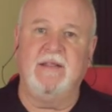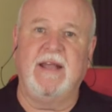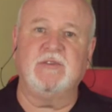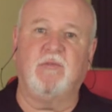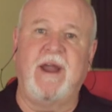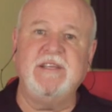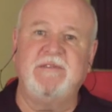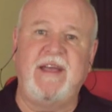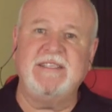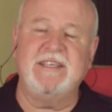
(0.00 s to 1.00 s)
That's
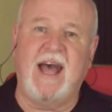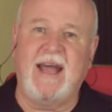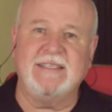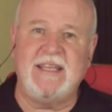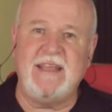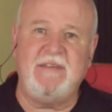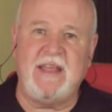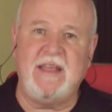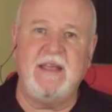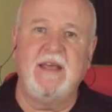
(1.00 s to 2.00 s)

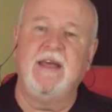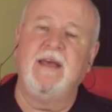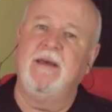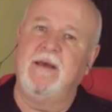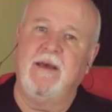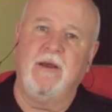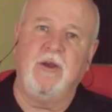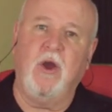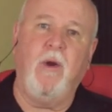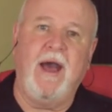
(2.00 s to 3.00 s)
raceface.tv
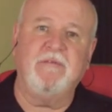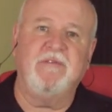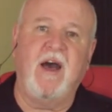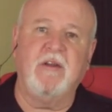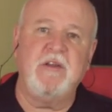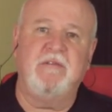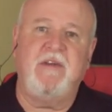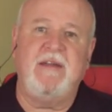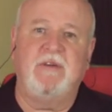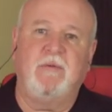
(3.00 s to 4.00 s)
Go out, follow your
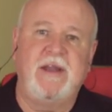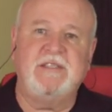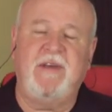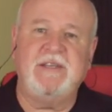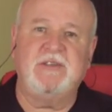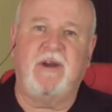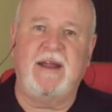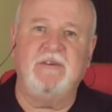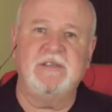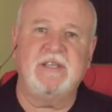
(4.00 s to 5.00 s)
favorite race face
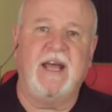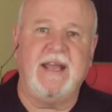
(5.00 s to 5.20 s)
drivers.